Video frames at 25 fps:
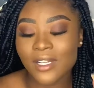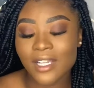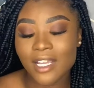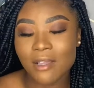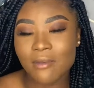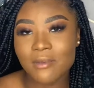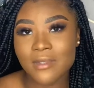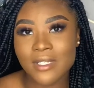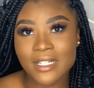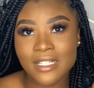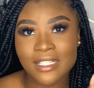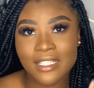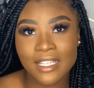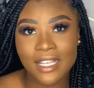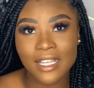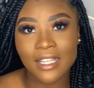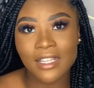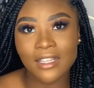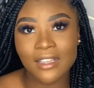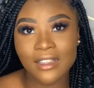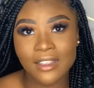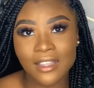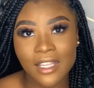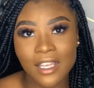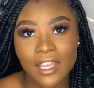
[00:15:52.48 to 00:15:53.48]
it comes to the second
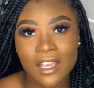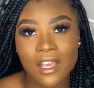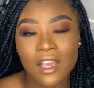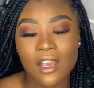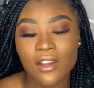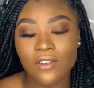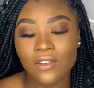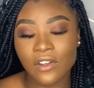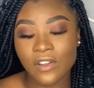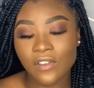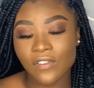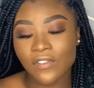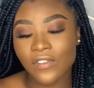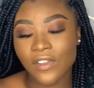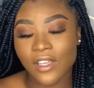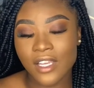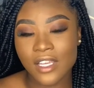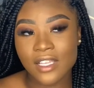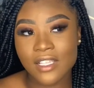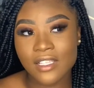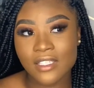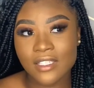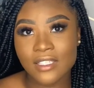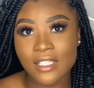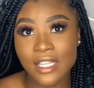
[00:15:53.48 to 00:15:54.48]
thing of our
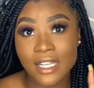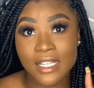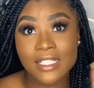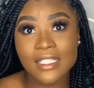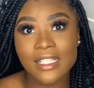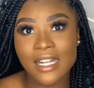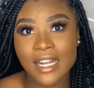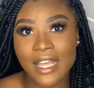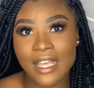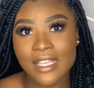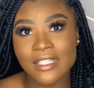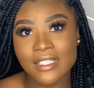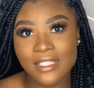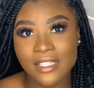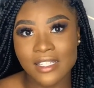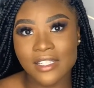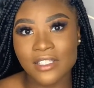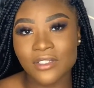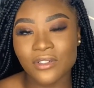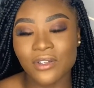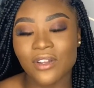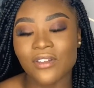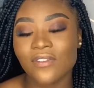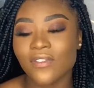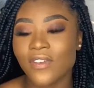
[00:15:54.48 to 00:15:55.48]
face second to last thing to
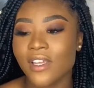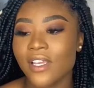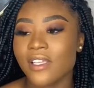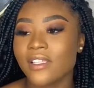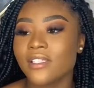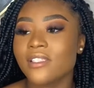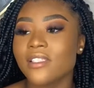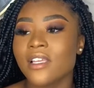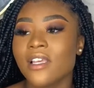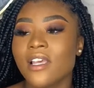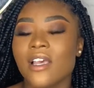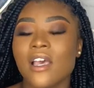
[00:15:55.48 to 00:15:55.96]
our face